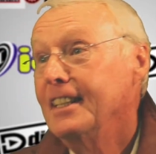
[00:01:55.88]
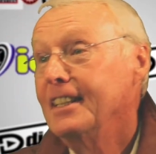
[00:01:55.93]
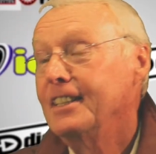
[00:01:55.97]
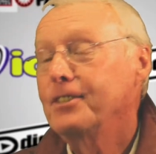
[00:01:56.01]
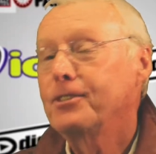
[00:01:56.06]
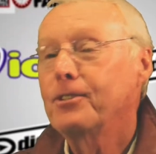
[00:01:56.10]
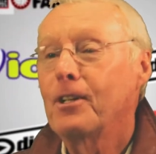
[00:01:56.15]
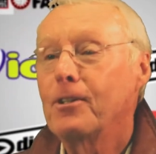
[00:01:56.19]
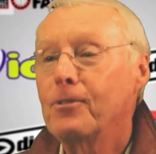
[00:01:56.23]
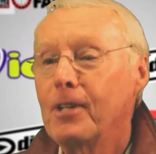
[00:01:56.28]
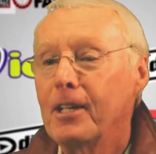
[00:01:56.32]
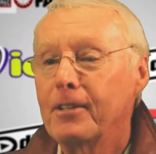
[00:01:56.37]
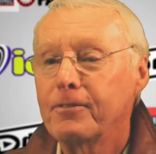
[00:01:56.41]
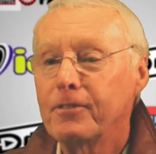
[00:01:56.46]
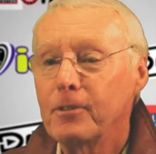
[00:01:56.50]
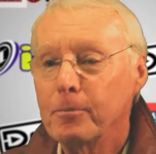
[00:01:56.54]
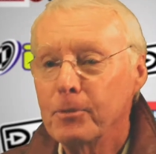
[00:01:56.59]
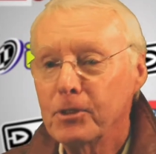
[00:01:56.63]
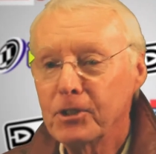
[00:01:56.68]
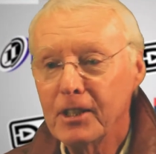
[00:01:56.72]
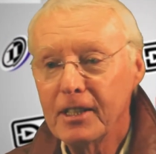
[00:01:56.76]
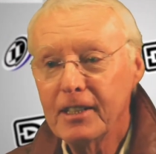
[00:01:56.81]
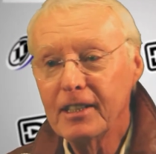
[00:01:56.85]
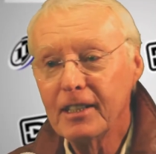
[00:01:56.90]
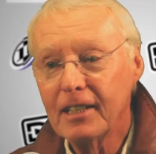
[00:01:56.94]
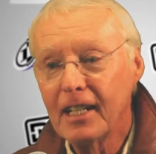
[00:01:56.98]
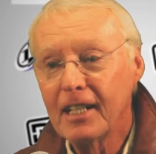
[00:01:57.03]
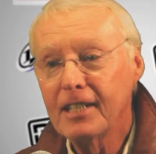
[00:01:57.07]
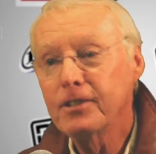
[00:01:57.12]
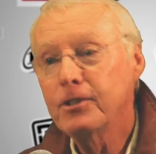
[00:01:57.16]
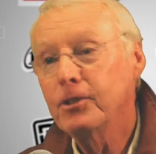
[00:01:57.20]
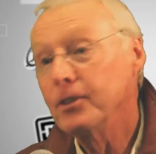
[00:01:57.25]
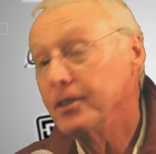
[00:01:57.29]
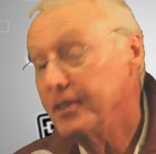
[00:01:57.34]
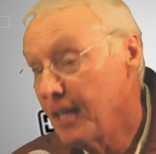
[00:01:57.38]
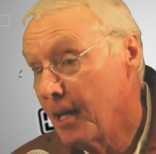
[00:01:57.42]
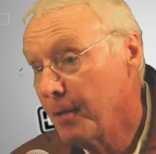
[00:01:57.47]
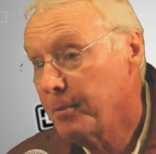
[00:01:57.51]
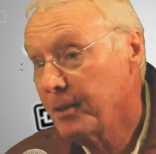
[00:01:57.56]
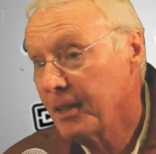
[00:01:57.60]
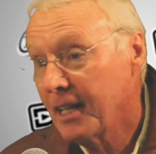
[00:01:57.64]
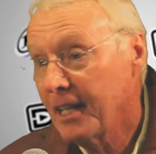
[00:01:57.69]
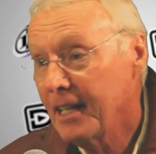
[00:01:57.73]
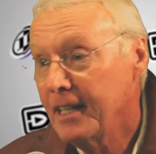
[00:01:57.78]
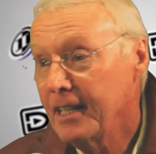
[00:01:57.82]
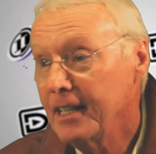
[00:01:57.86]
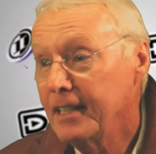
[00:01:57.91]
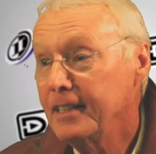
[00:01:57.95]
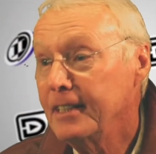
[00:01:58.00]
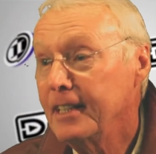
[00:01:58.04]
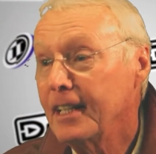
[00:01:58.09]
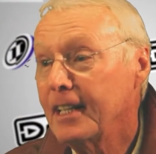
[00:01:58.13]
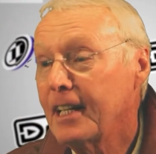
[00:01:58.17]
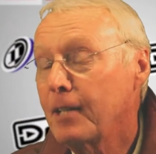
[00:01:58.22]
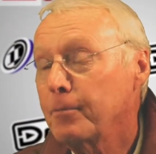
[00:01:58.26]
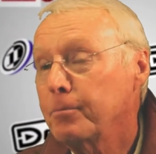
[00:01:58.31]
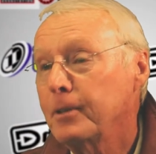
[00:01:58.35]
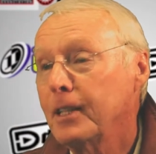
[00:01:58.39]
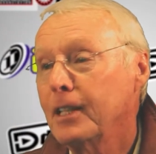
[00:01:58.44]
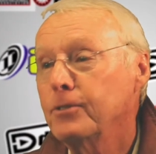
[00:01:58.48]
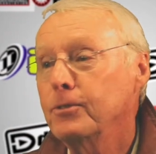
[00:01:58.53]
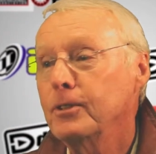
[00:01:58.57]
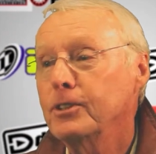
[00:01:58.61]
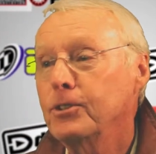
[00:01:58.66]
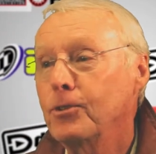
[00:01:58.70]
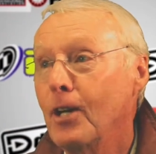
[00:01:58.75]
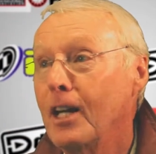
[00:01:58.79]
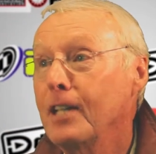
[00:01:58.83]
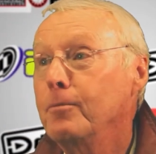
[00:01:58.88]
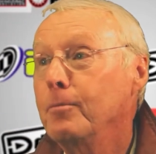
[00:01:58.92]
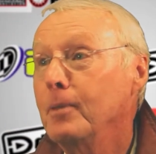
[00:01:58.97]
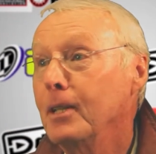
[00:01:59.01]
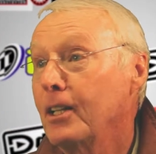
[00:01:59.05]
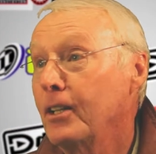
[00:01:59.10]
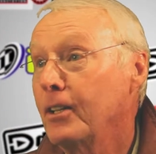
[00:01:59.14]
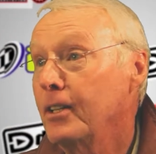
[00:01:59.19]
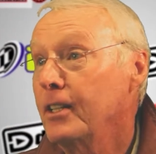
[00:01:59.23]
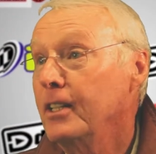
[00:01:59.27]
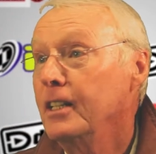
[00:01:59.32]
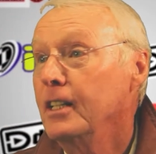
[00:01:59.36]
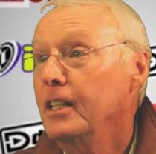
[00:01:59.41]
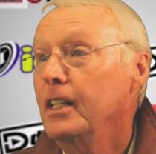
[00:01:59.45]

So I went from single A to double A, and then I played with Greg Miller,